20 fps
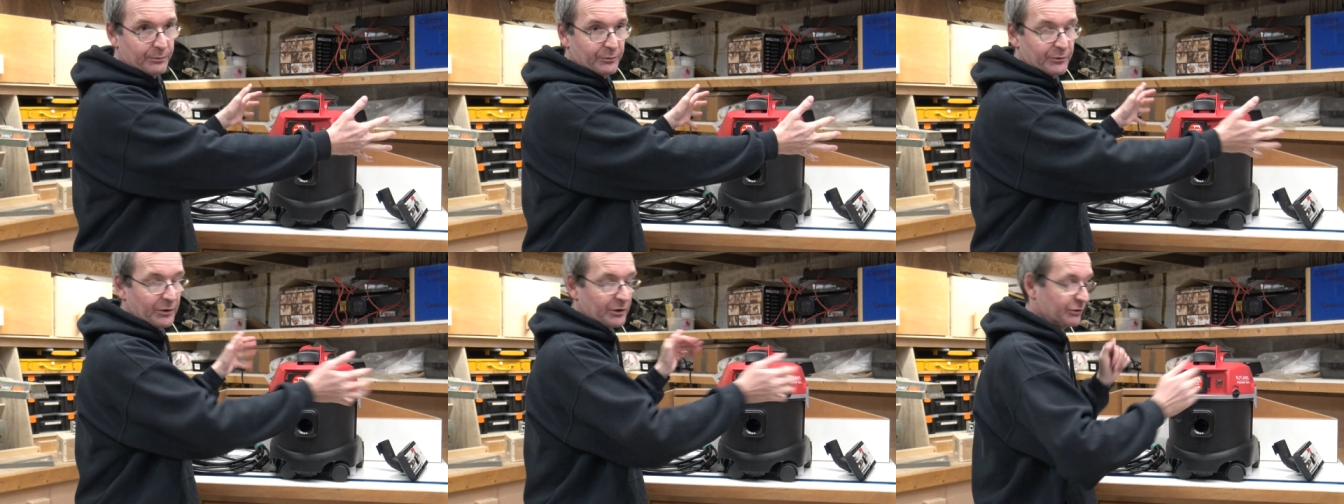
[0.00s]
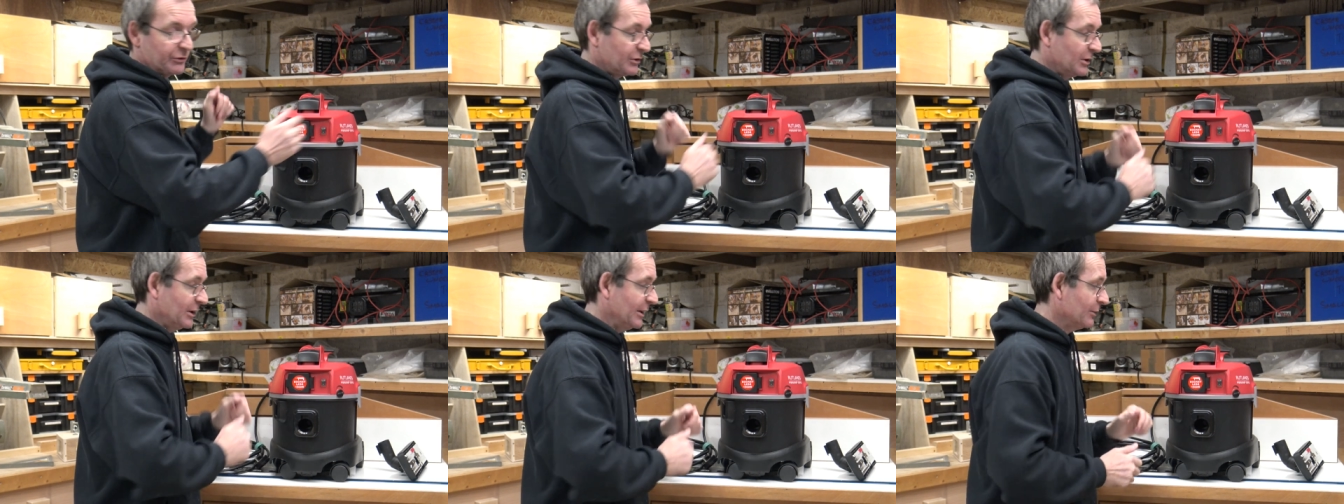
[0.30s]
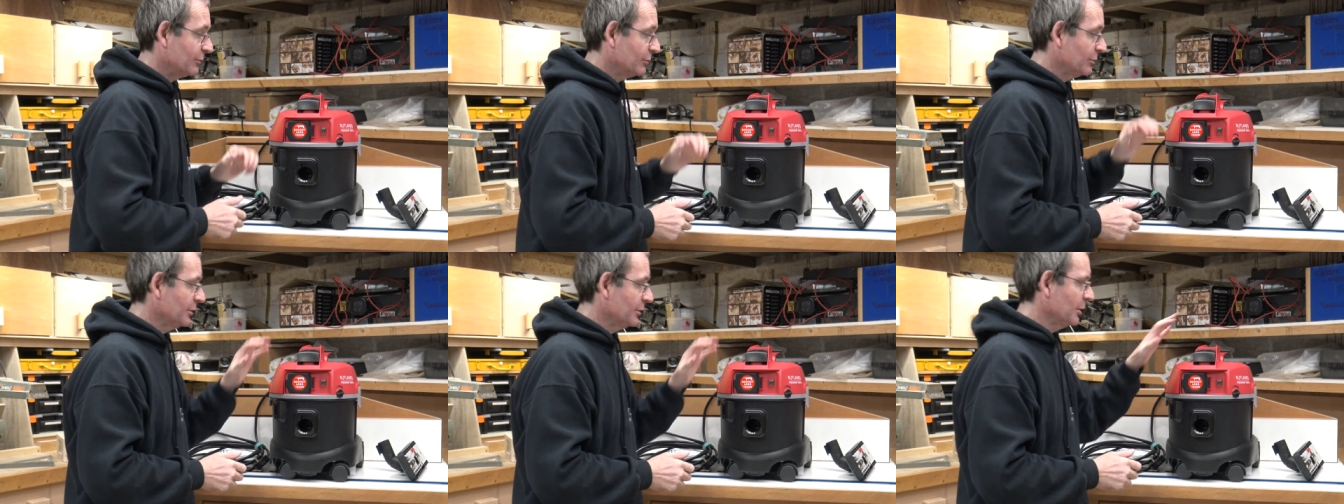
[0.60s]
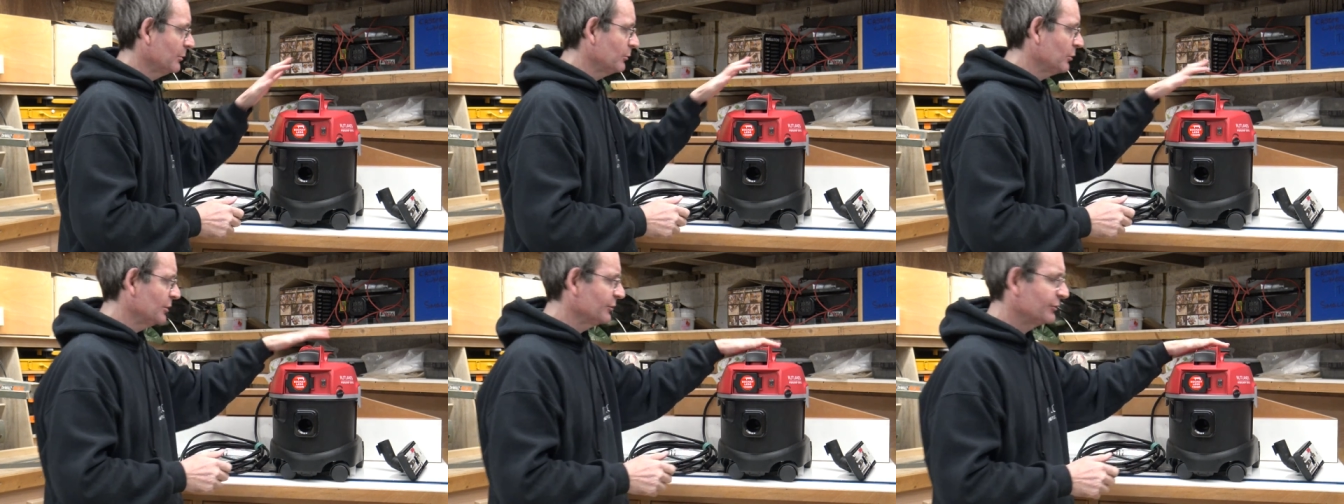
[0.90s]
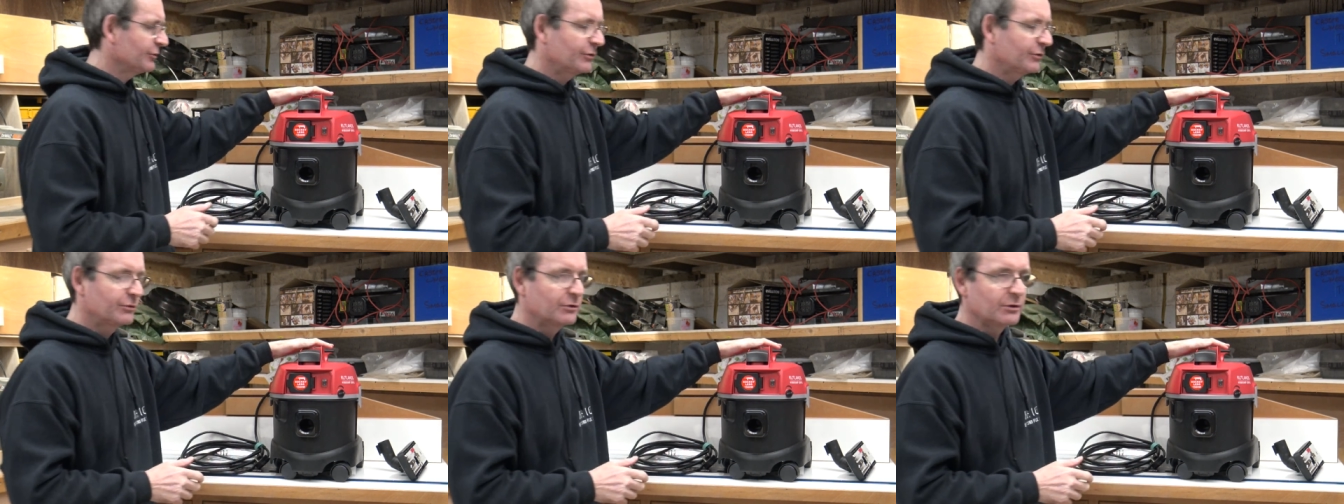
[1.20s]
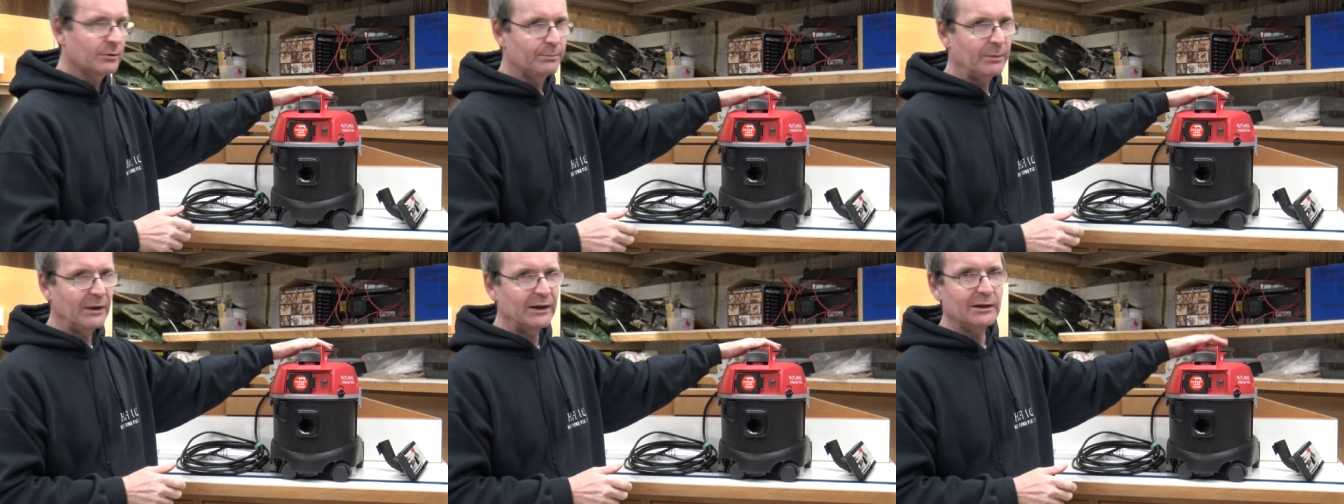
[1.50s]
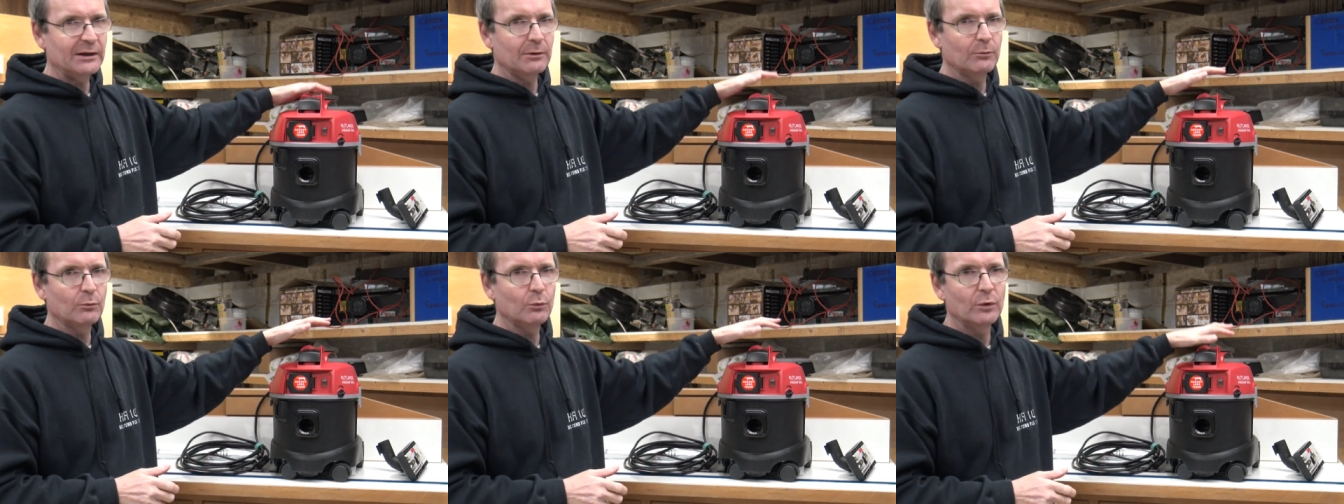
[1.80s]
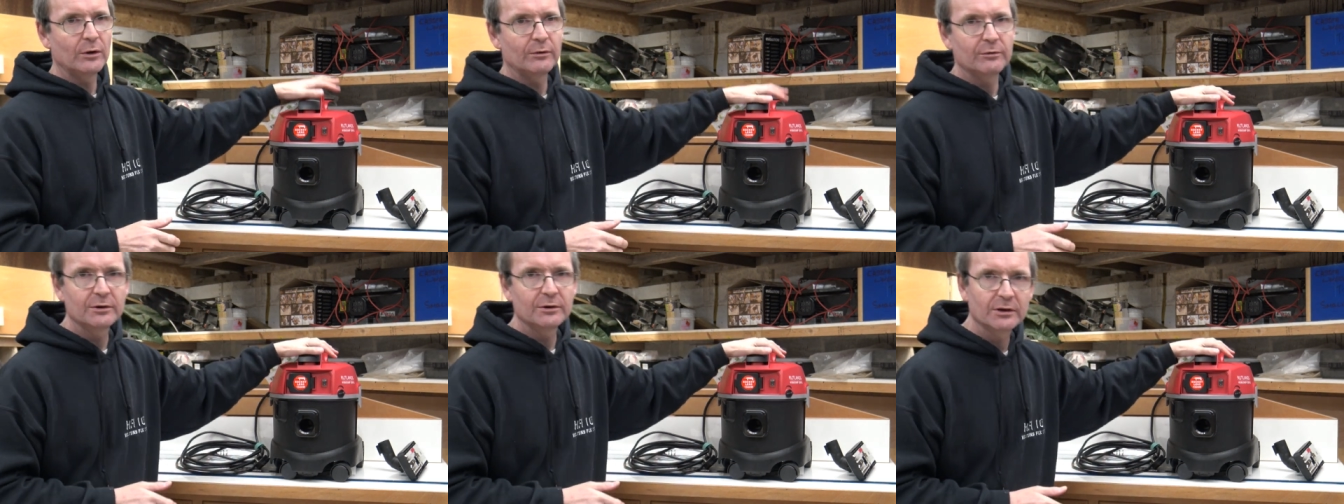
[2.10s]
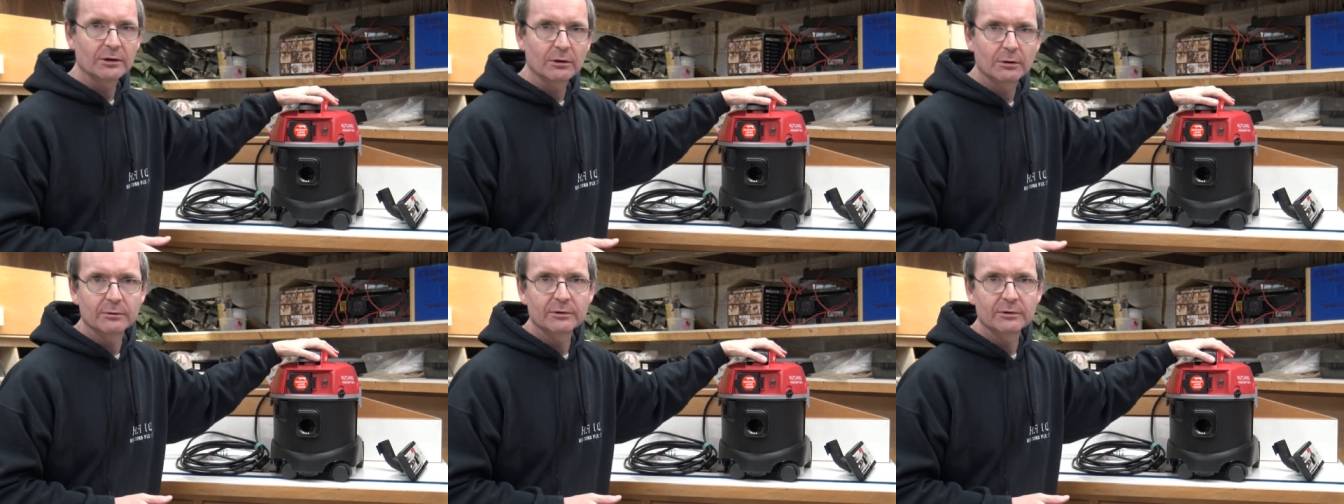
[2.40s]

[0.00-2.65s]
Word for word: dust collector and I was debating whether to go